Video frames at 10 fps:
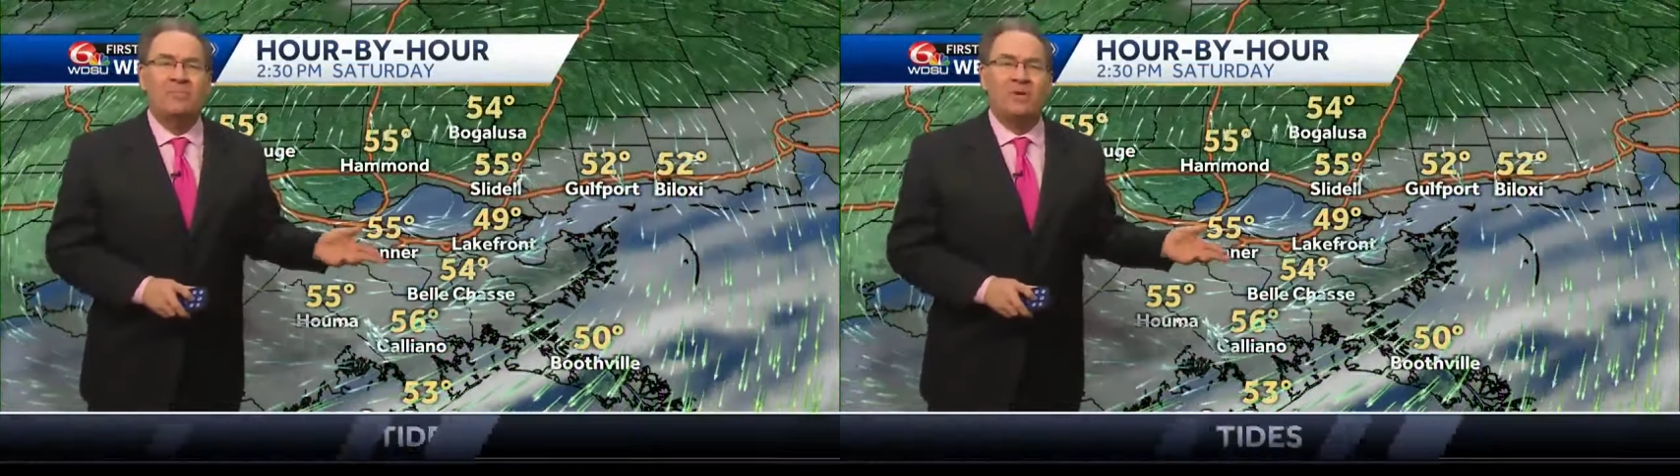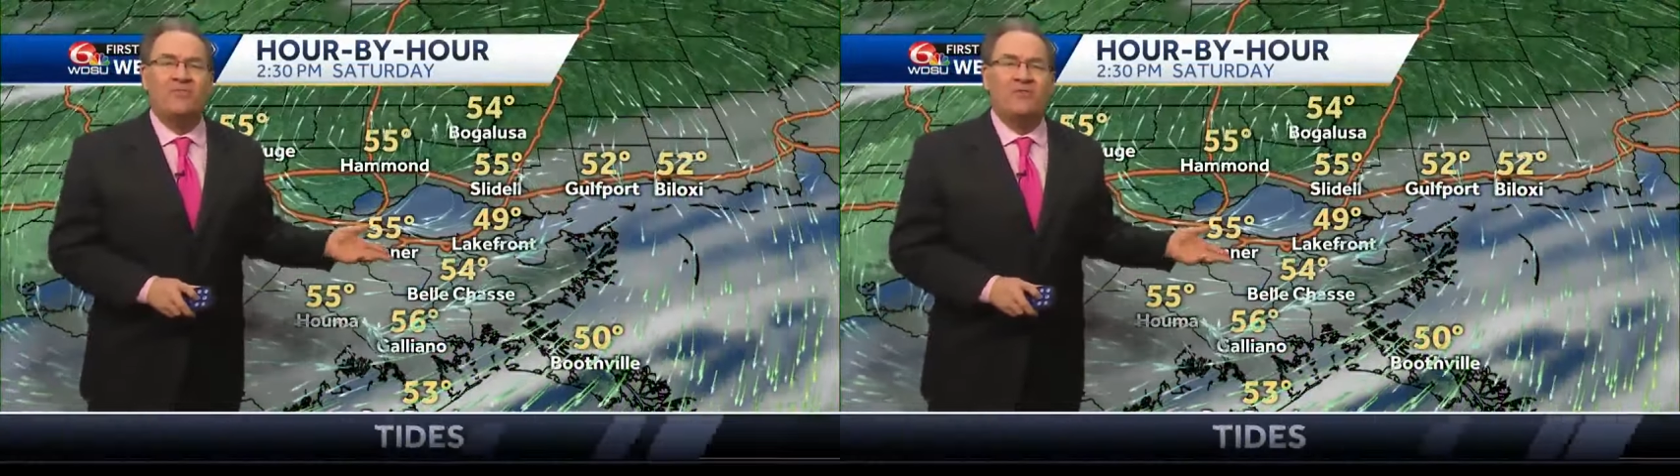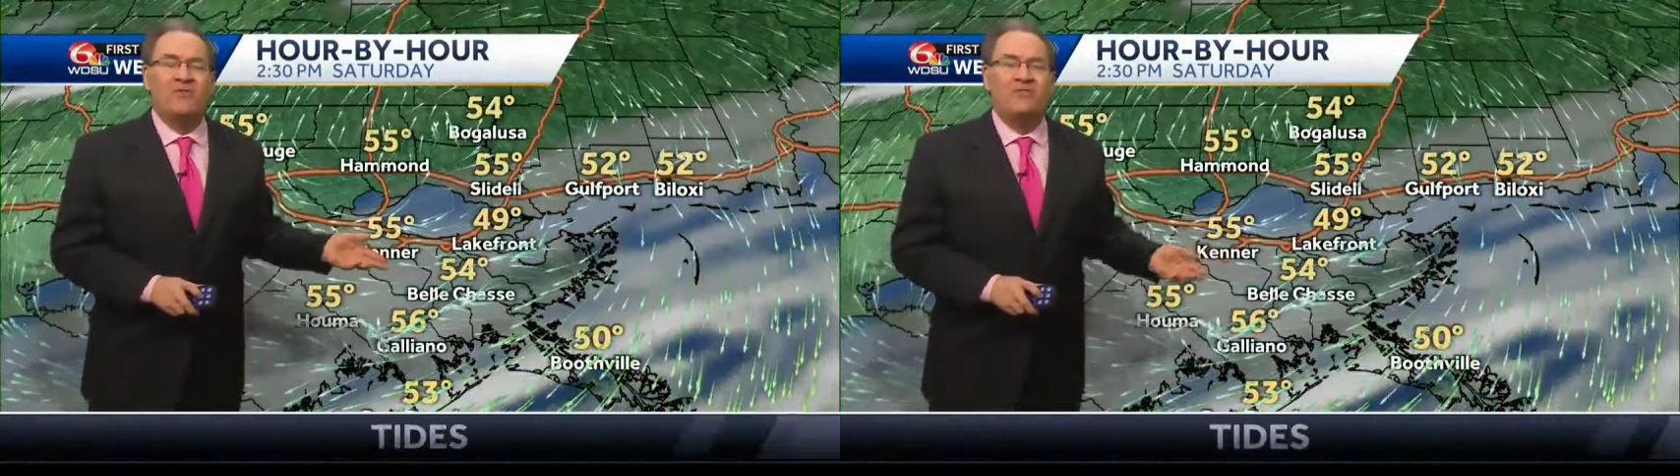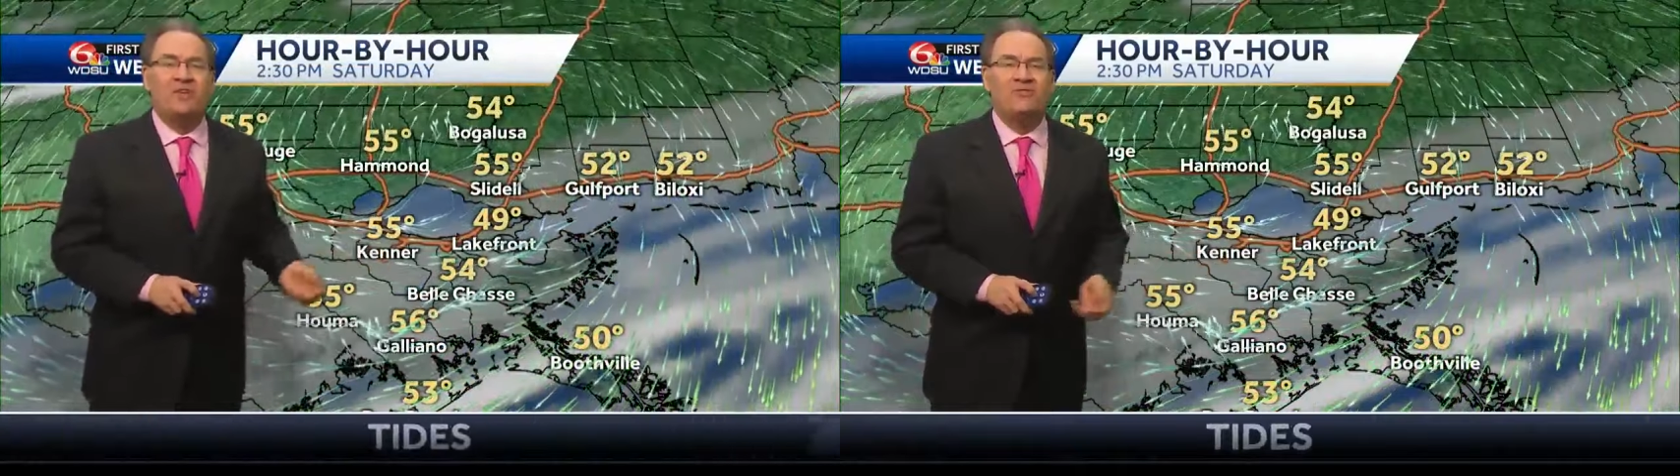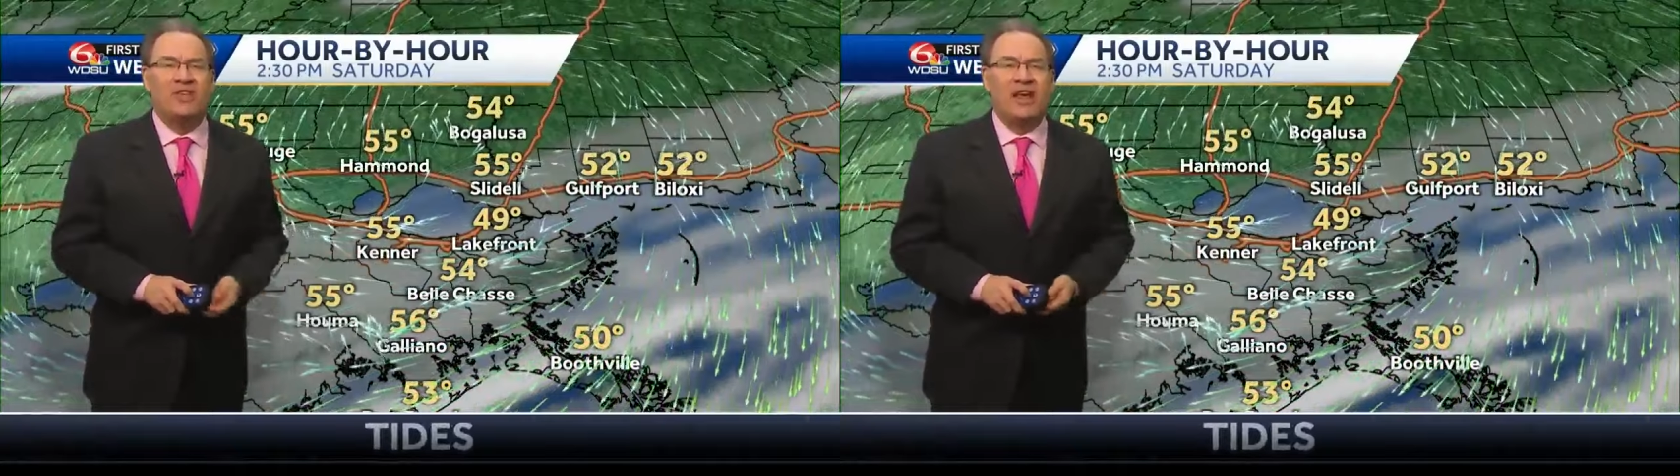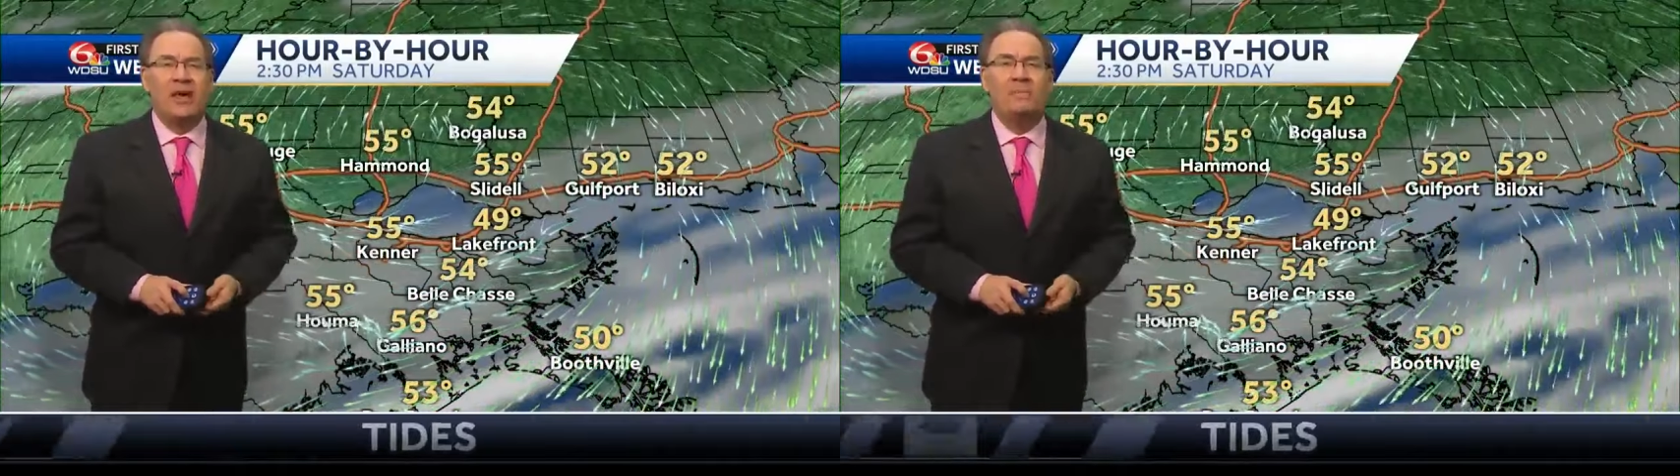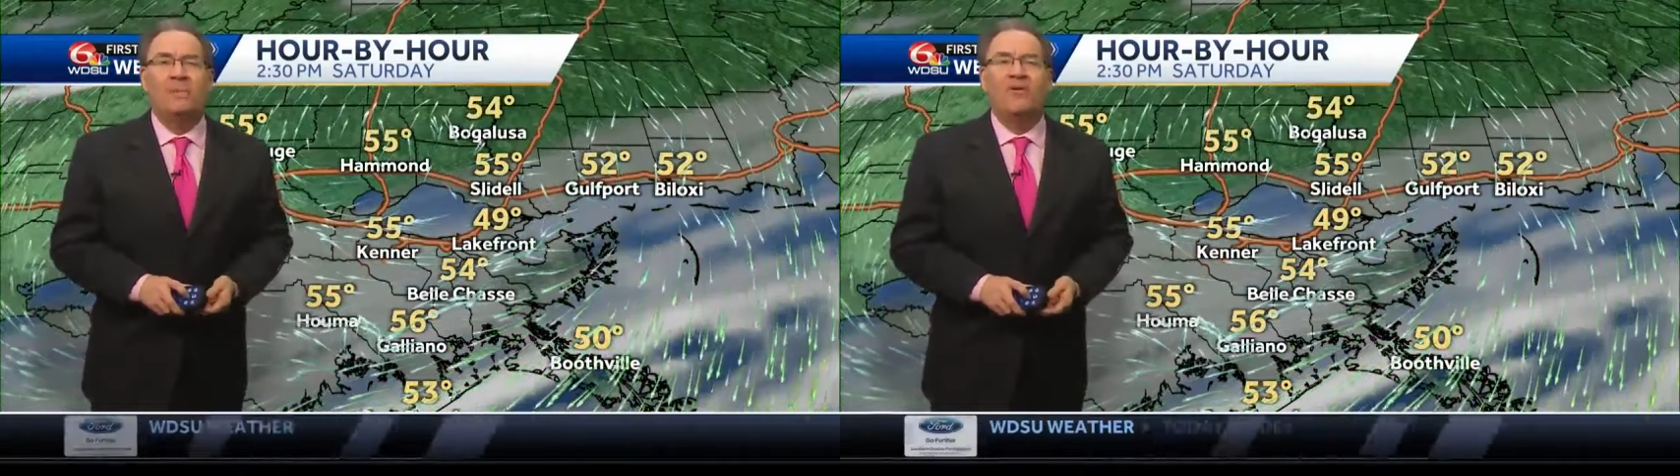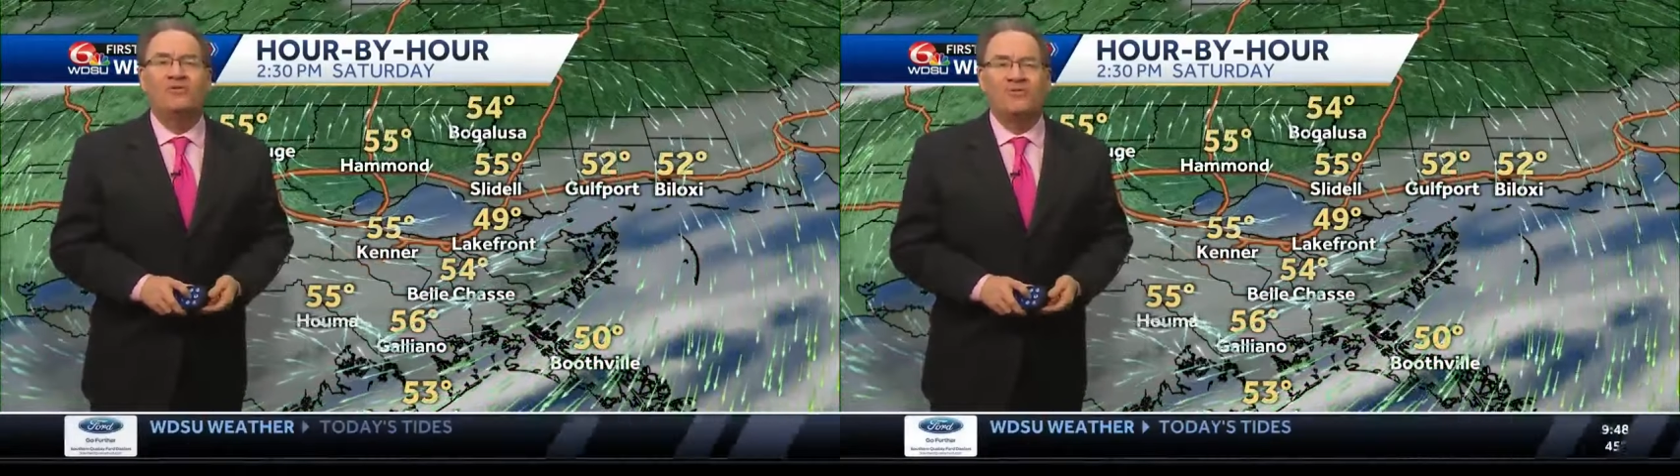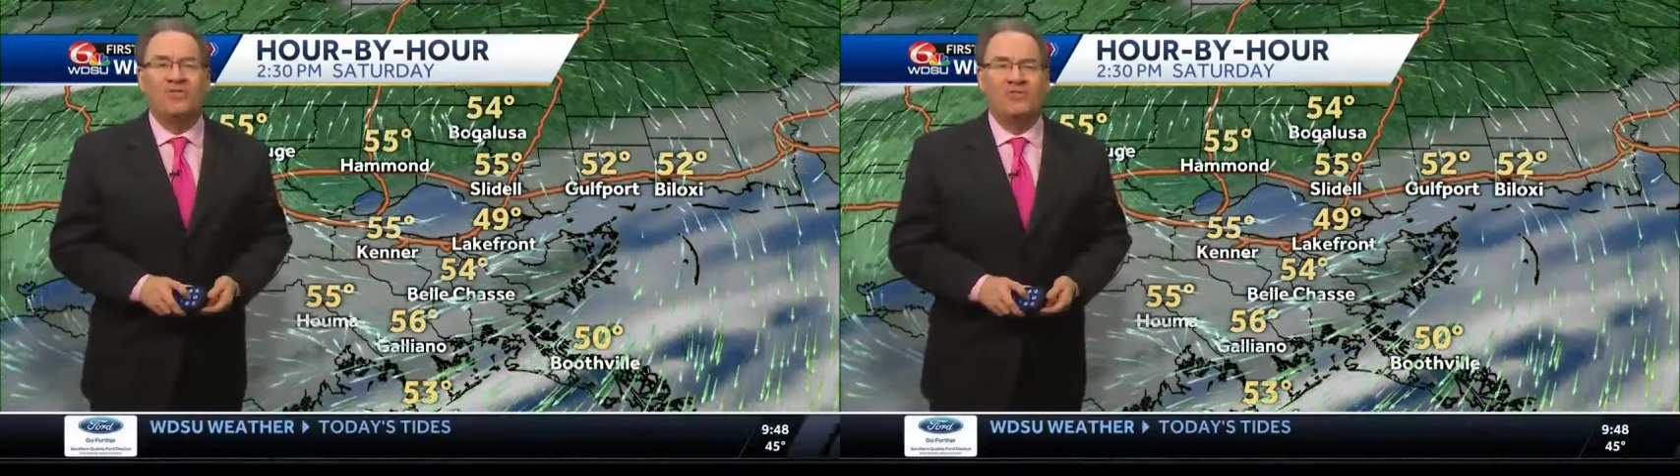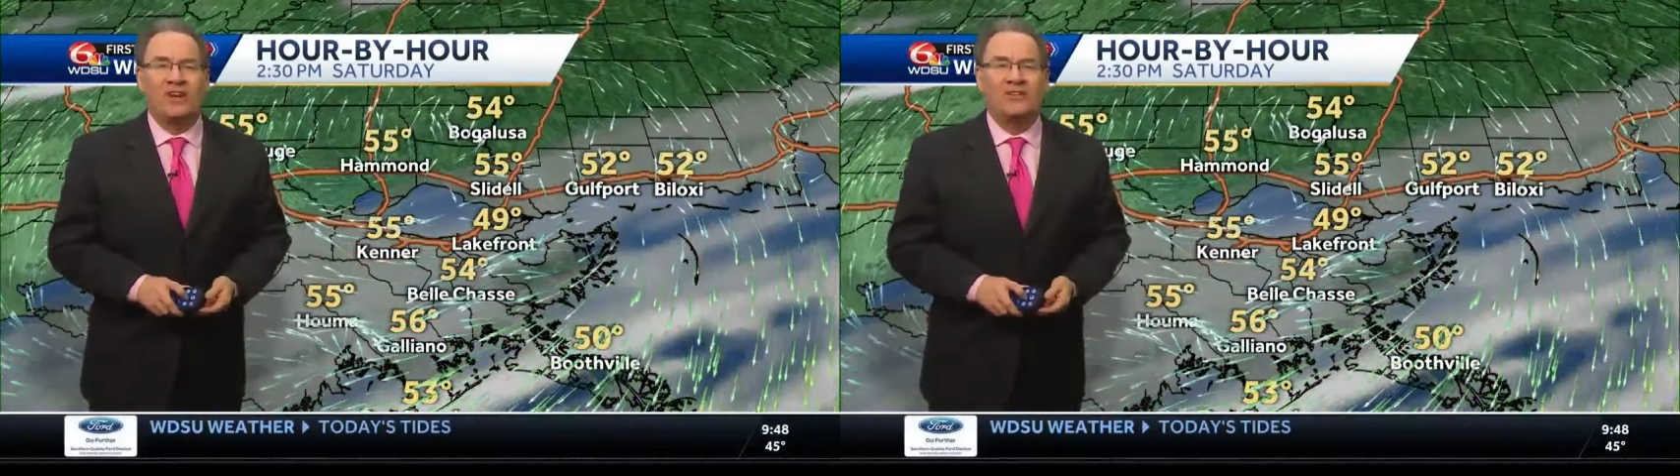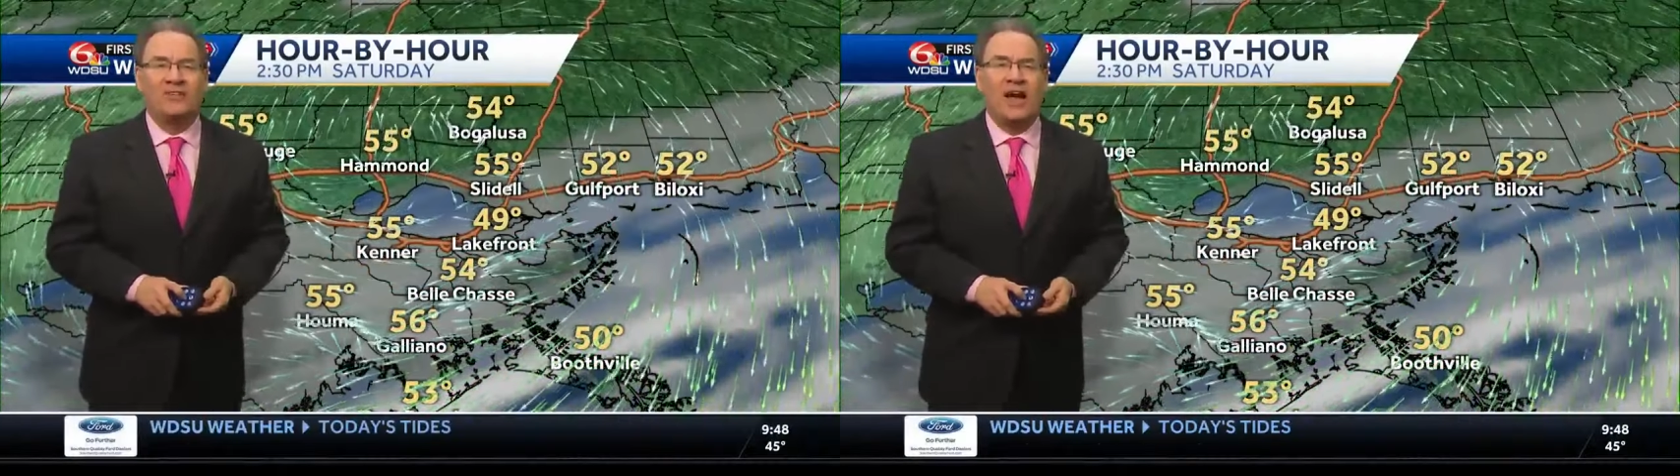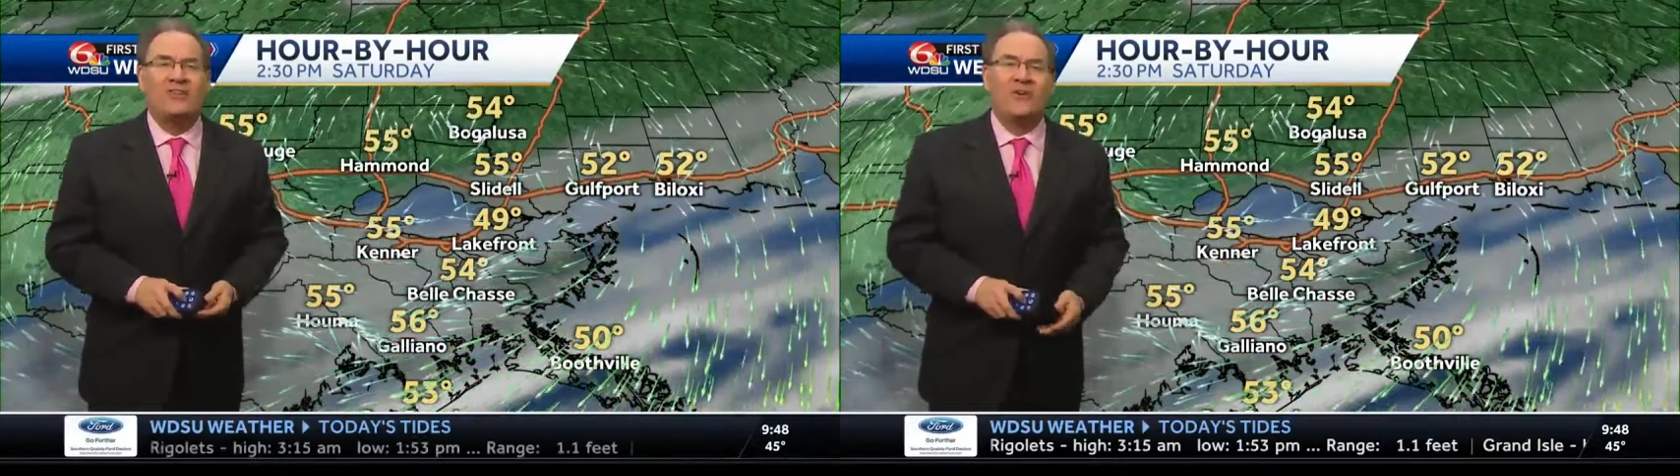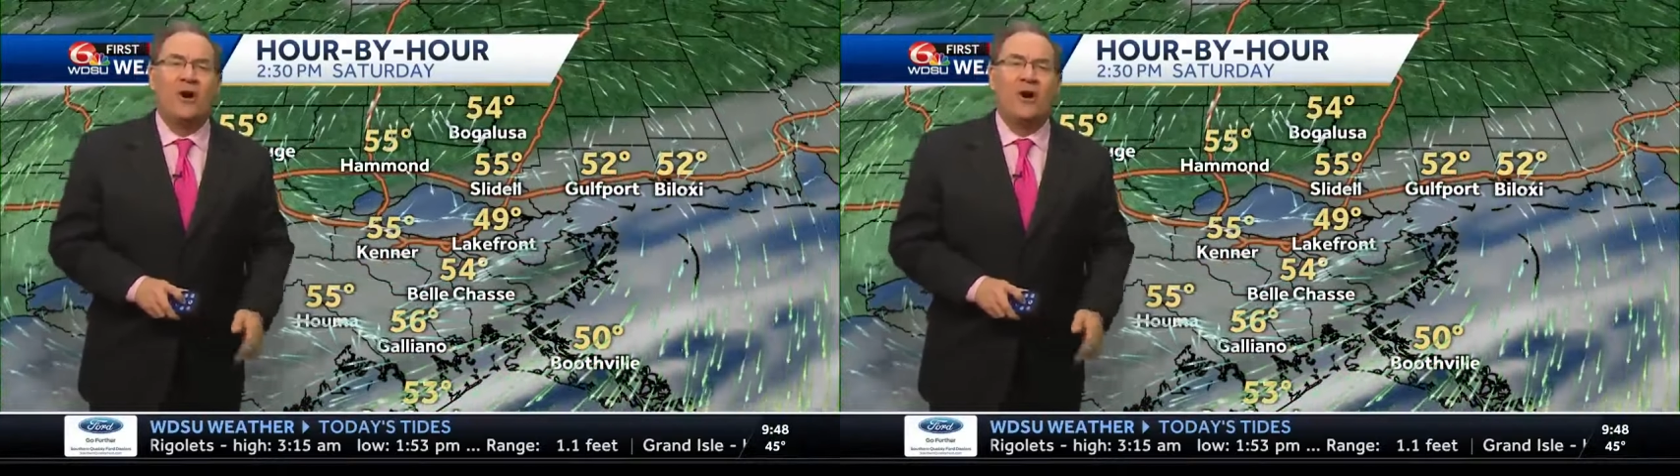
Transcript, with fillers: Mid-50s today, mostly sunny skies,